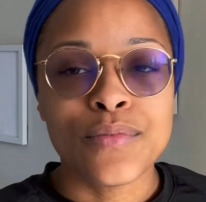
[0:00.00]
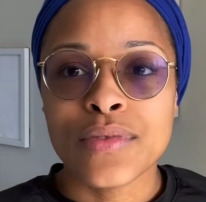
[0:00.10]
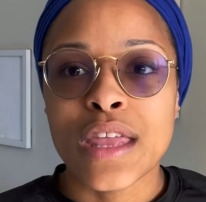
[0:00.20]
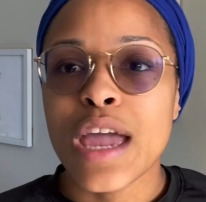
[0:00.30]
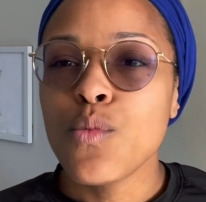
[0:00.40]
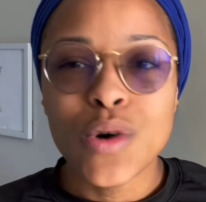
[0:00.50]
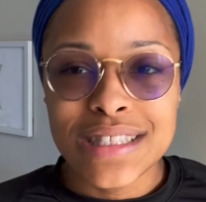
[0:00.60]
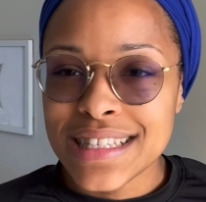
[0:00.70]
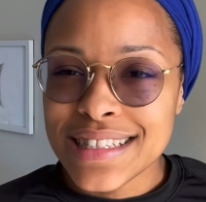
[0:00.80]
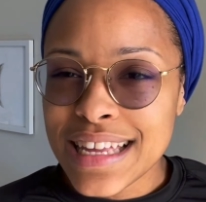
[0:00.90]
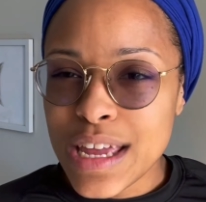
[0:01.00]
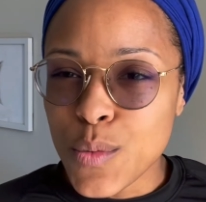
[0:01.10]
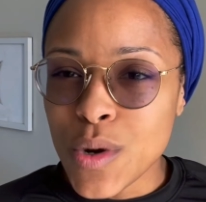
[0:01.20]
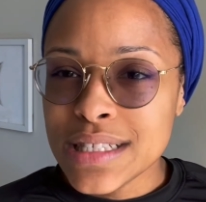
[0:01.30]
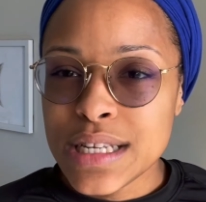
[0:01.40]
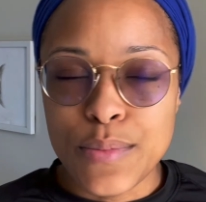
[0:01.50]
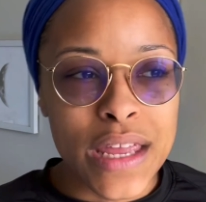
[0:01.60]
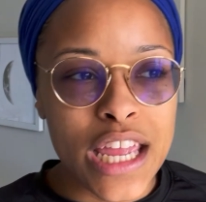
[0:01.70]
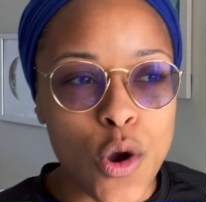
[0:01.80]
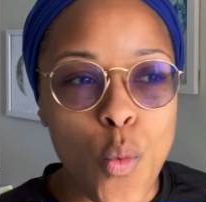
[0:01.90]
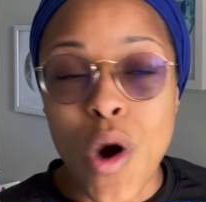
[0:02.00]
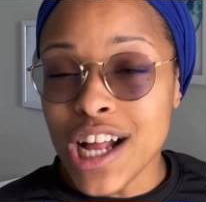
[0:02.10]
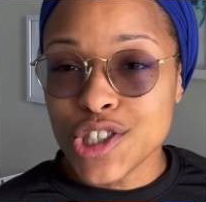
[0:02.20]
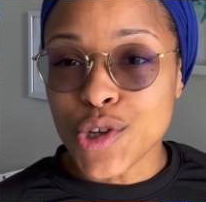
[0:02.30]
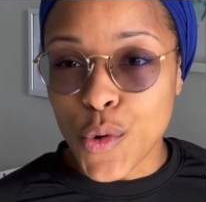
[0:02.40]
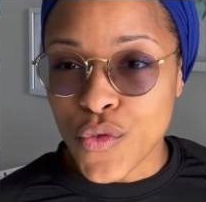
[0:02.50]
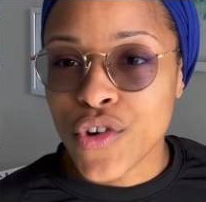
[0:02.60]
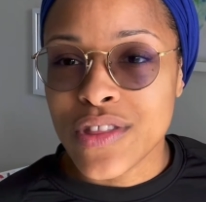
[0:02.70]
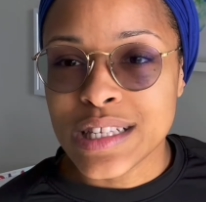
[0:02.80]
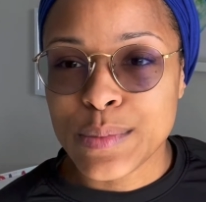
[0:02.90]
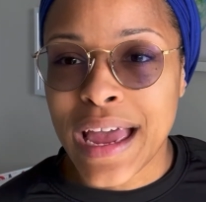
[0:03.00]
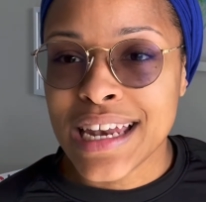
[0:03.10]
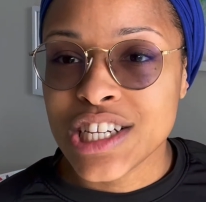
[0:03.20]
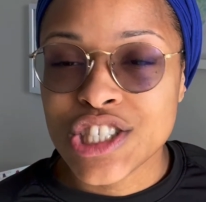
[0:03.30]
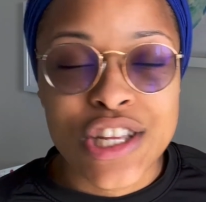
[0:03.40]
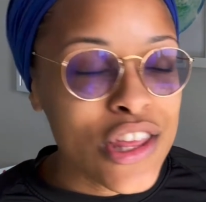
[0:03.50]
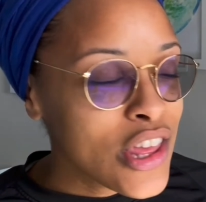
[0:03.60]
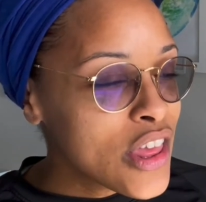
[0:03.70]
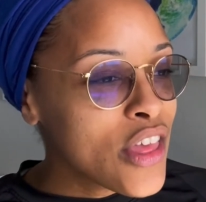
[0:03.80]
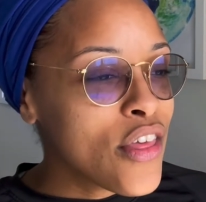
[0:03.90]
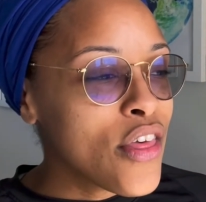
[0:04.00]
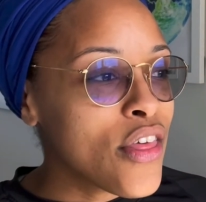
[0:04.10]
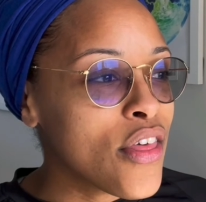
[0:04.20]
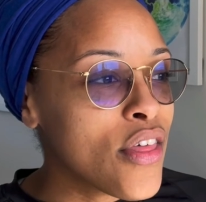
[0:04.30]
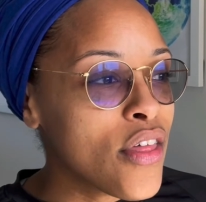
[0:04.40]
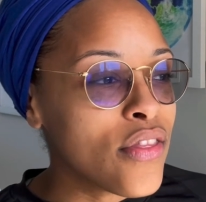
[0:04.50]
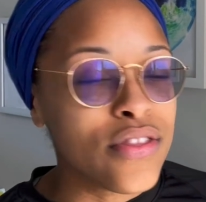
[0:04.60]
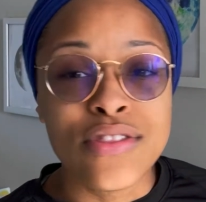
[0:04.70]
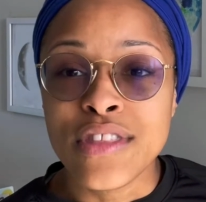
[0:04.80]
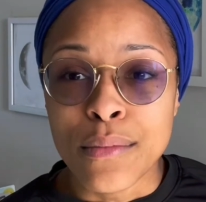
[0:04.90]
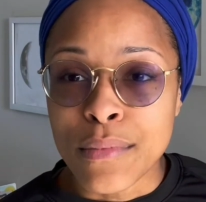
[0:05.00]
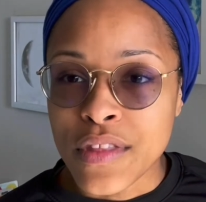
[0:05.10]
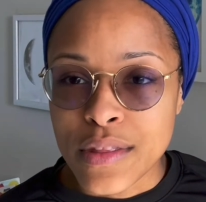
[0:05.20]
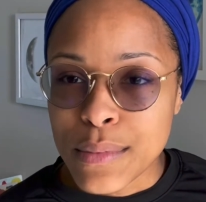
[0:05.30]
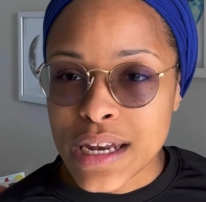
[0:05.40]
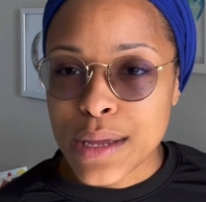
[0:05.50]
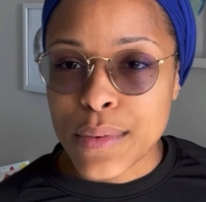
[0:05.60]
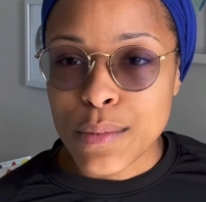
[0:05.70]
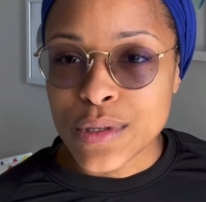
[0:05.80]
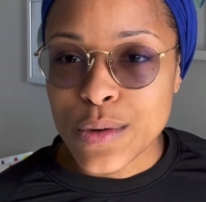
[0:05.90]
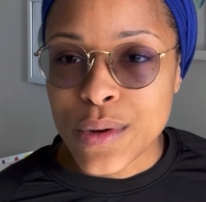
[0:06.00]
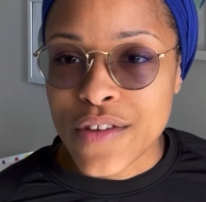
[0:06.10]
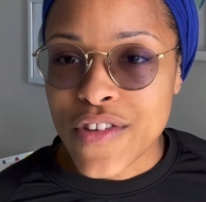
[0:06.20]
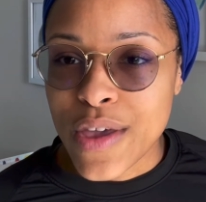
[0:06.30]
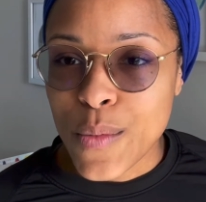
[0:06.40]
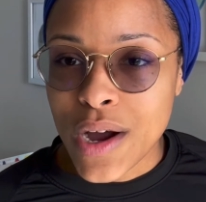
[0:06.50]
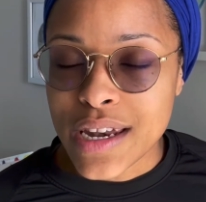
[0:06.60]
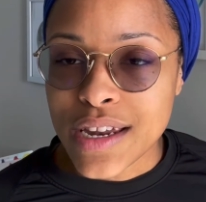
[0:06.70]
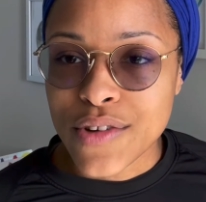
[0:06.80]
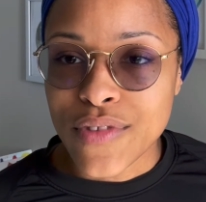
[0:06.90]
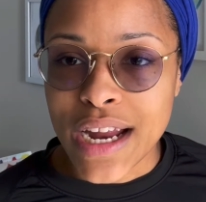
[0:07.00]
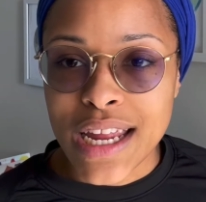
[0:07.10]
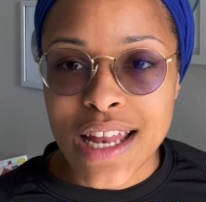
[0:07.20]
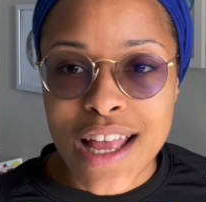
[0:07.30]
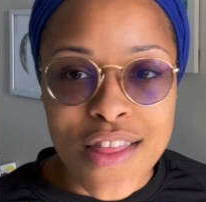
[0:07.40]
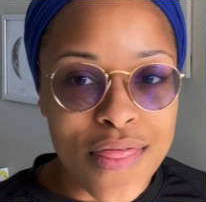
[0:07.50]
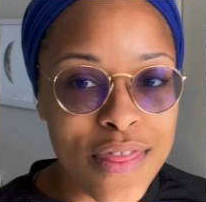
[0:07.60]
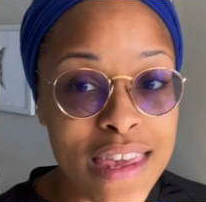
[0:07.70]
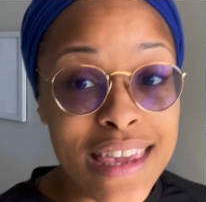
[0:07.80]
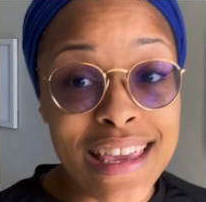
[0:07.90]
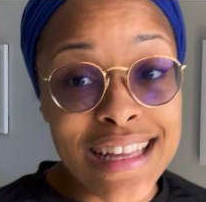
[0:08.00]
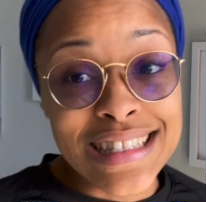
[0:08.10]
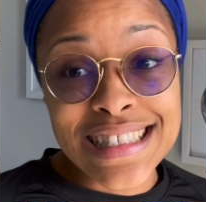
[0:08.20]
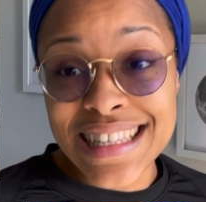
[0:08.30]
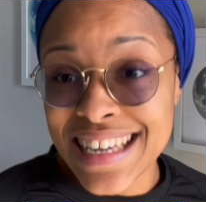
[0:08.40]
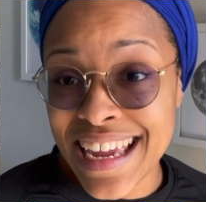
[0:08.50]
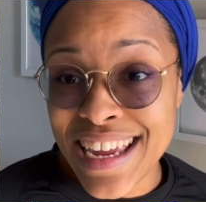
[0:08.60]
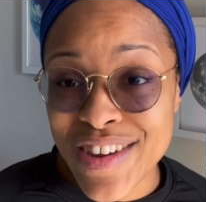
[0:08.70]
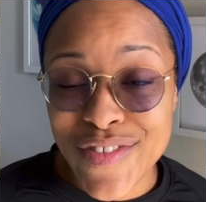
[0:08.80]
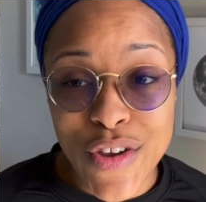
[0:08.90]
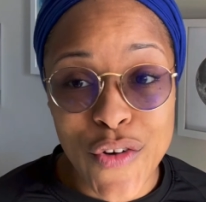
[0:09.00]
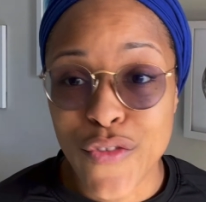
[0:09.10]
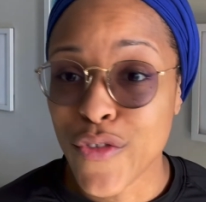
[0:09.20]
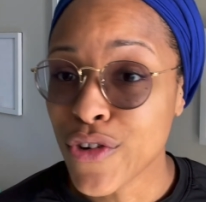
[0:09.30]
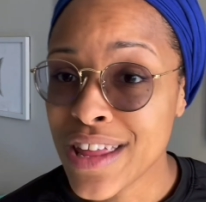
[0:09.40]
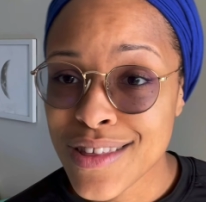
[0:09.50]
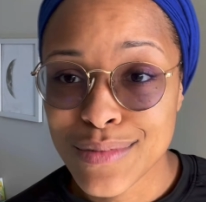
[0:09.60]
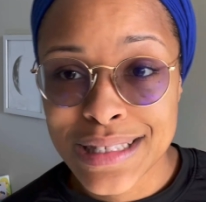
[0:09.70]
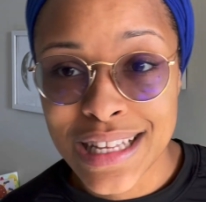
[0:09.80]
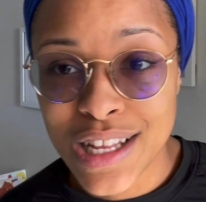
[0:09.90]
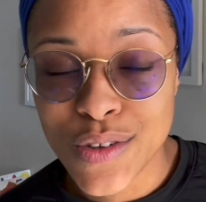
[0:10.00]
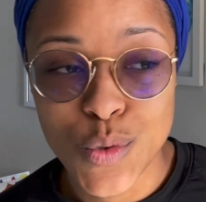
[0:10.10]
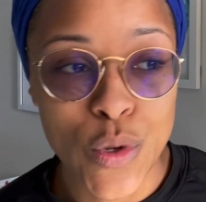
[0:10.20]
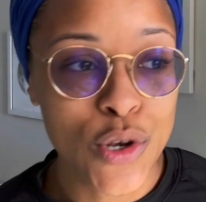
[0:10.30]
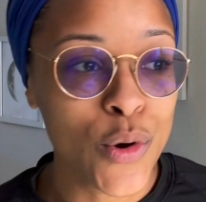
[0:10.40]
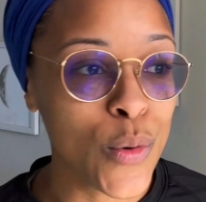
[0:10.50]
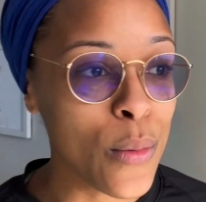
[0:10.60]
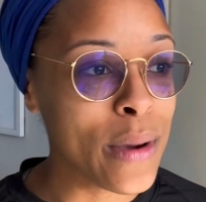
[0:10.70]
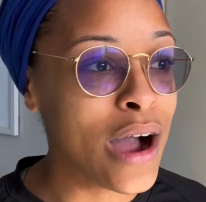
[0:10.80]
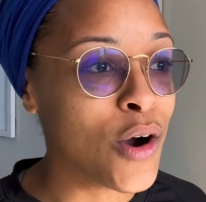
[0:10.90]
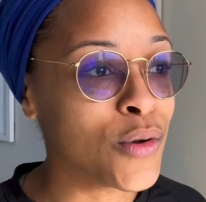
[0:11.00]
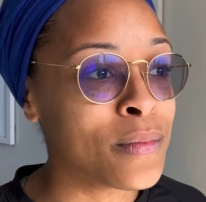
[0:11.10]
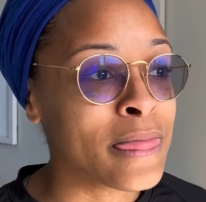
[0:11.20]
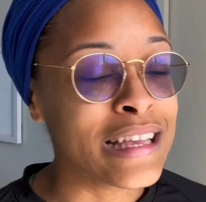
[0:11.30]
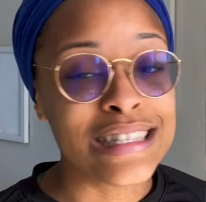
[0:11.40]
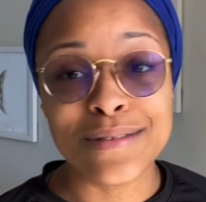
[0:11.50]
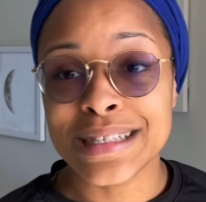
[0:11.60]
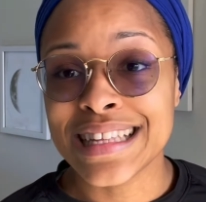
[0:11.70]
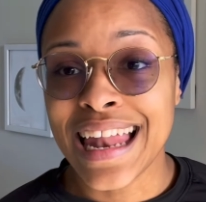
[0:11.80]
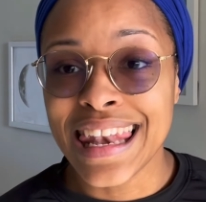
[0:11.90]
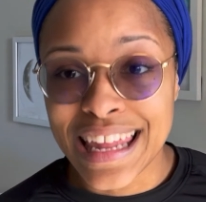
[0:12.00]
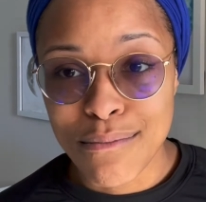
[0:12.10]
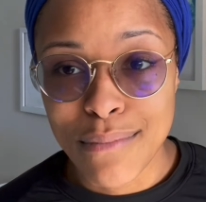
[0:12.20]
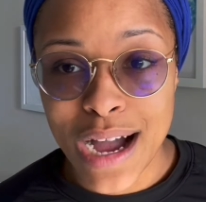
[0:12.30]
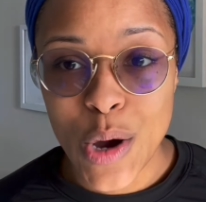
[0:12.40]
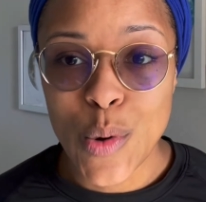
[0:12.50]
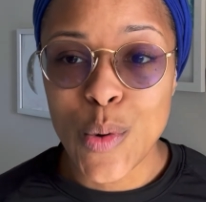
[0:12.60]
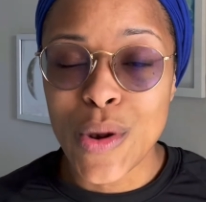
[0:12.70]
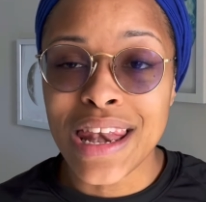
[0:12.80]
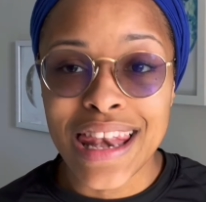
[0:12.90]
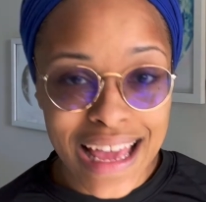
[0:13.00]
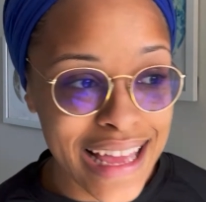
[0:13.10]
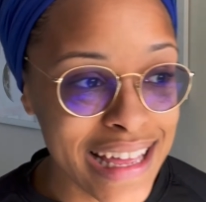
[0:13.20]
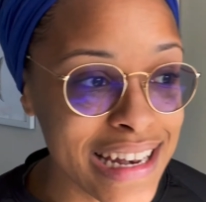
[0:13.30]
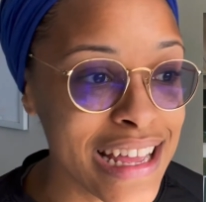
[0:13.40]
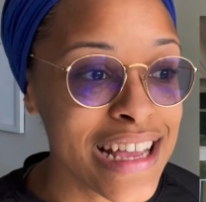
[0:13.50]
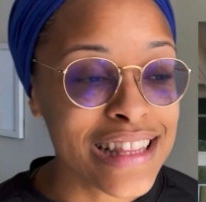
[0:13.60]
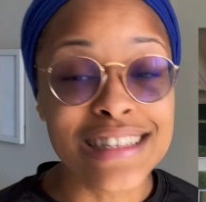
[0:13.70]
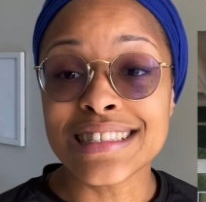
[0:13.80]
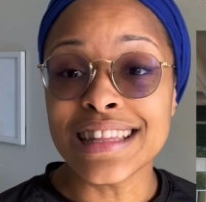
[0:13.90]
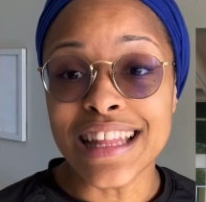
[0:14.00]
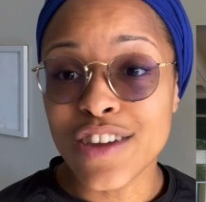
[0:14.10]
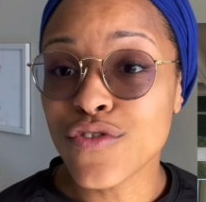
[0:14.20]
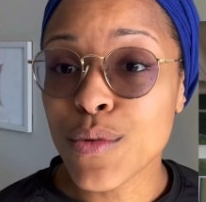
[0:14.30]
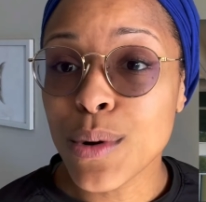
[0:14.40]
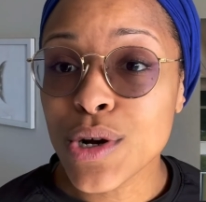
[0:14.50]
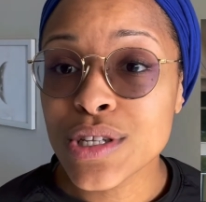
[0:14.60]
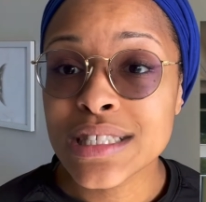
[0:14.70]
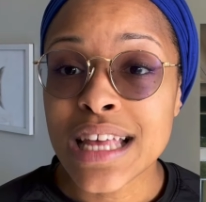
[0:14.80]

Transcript: it wasn't being watched over, the Spanish, the Dominican people did whatever they wanted, right? The enslaved freed themselves. We know about Sebastian Lemba, who led the slave revolts